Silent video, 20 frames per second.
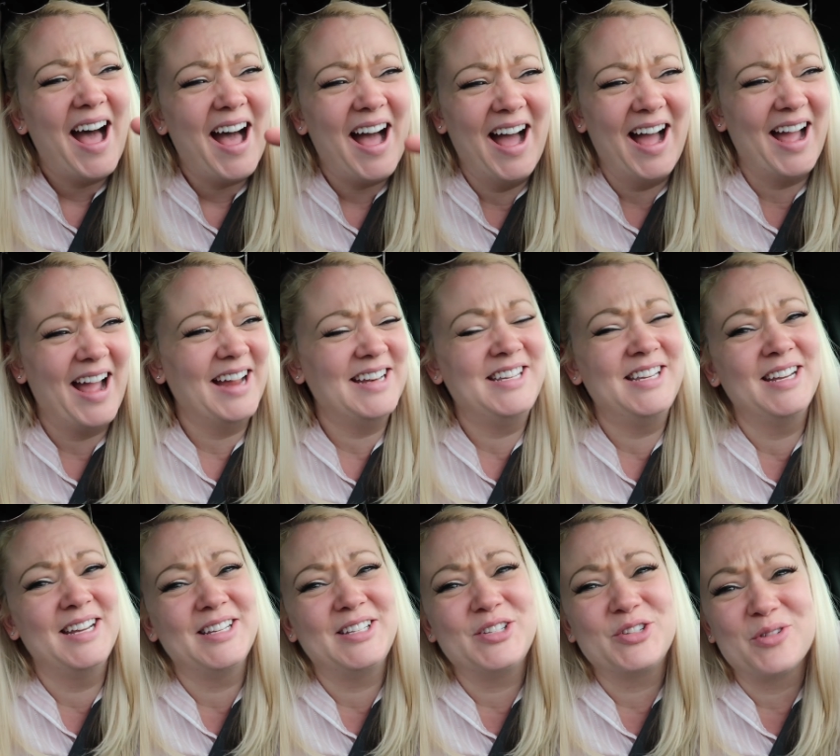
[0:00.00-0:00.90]
I
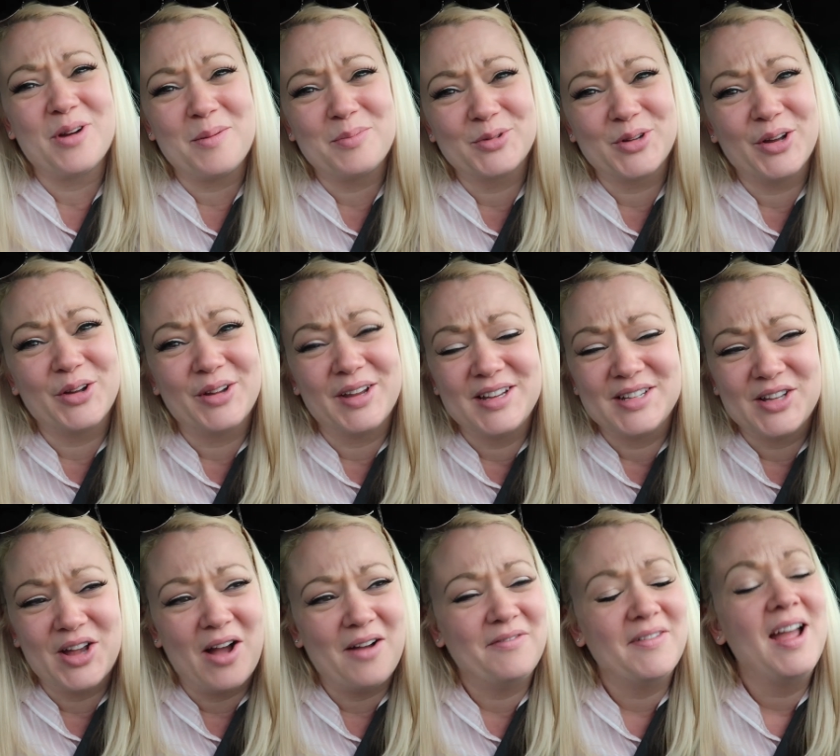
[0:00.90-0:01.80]
just dropped cookies
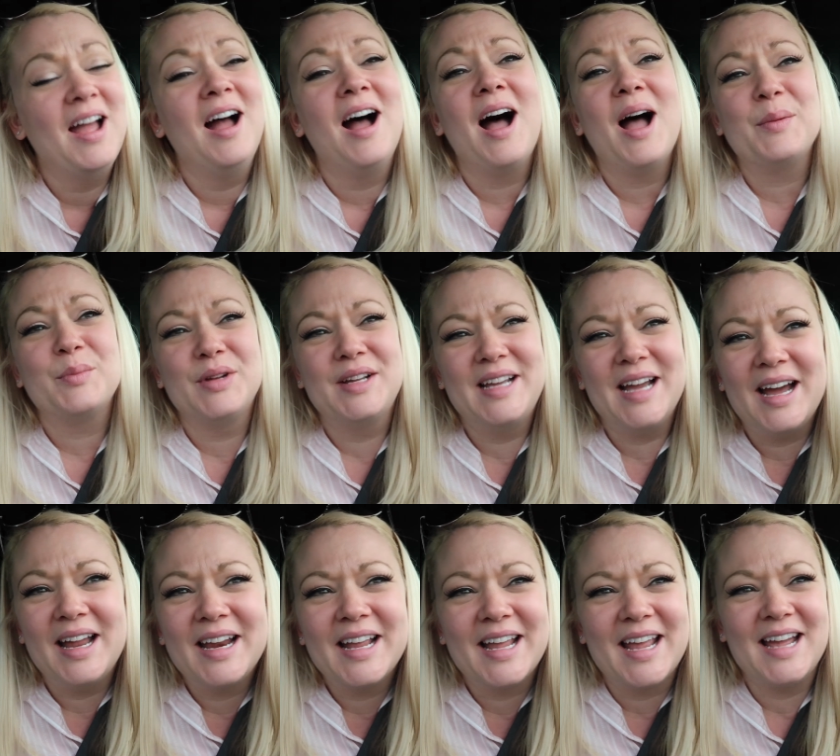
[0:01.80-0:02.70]
off. I'm
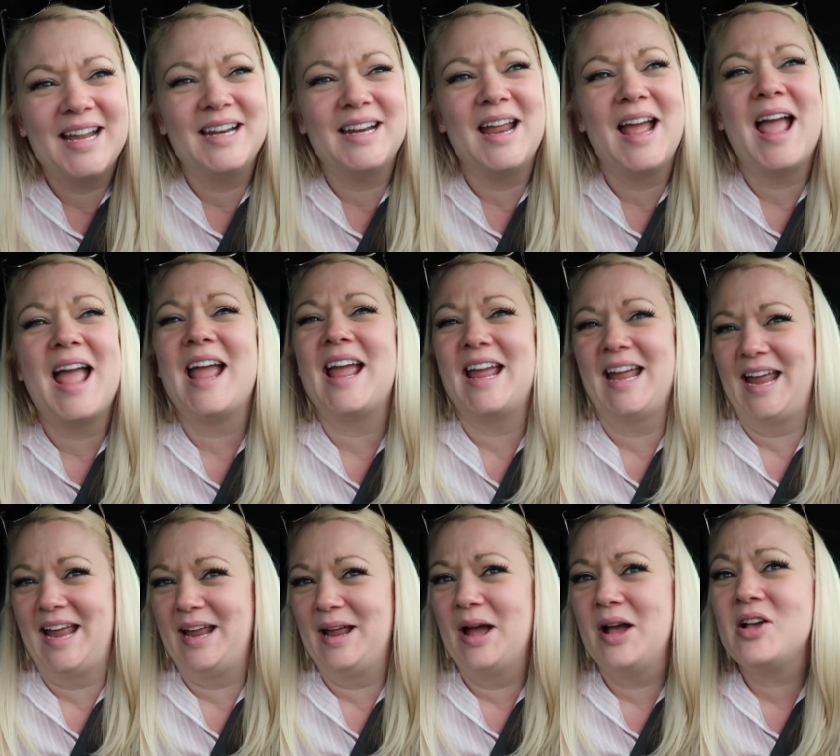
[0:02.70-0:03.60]
gonna get
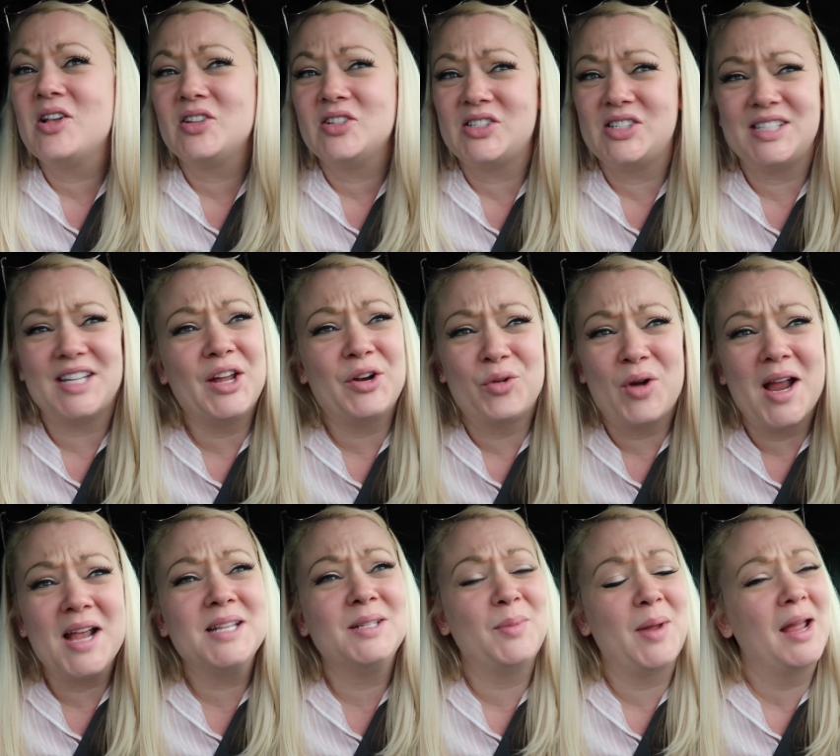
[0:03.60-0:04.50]
a
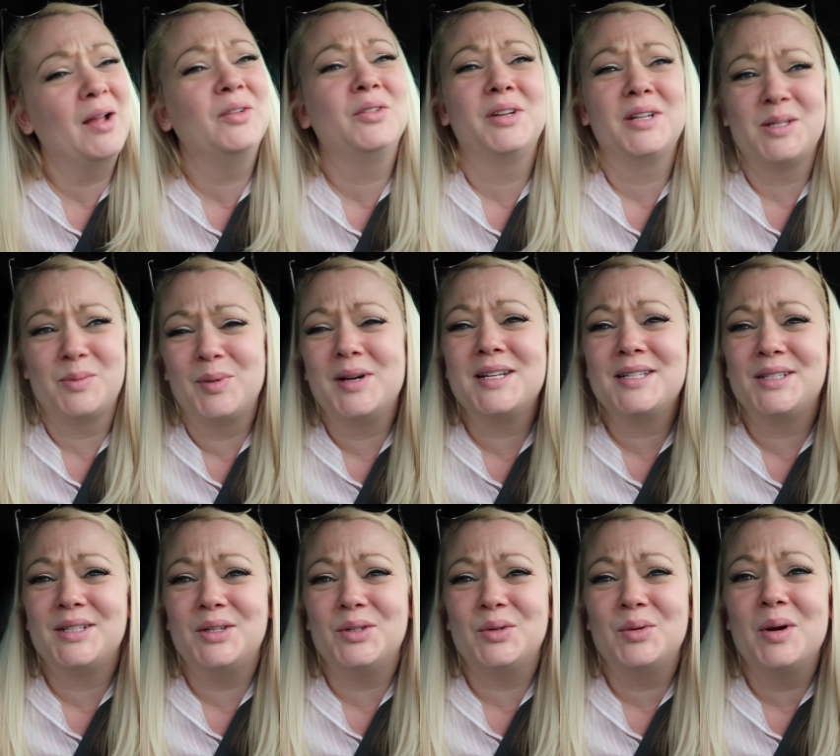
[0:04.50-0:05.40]
sunrise bagel and
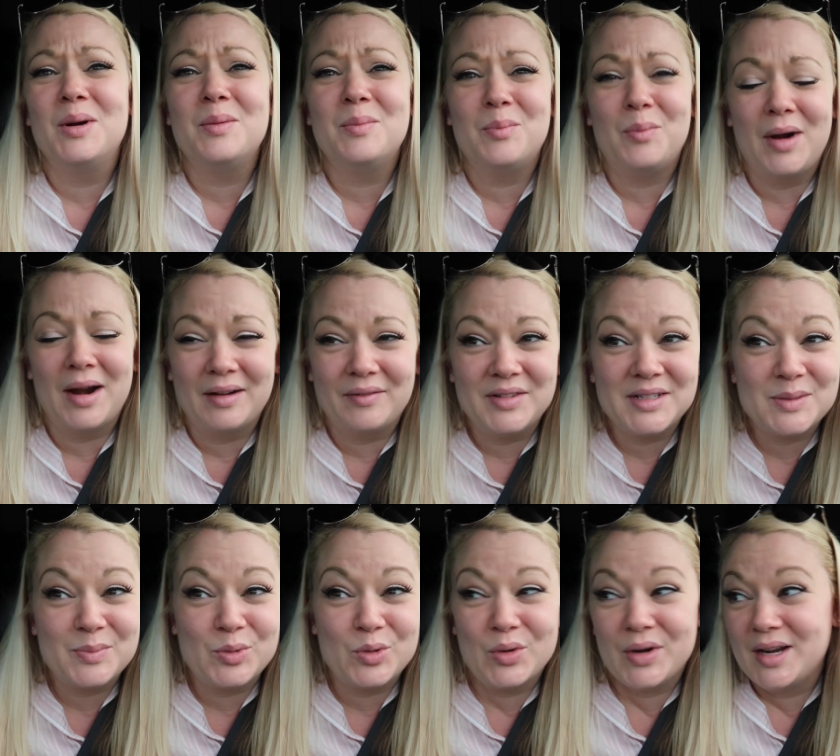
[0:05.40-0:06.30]
espresso
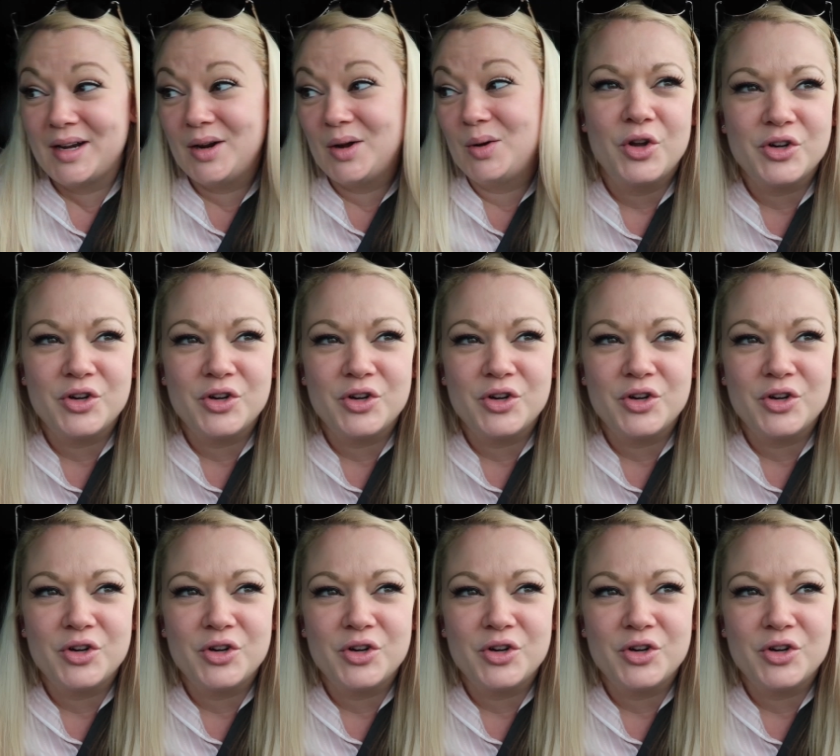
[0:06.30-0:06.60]
breakfast burrito.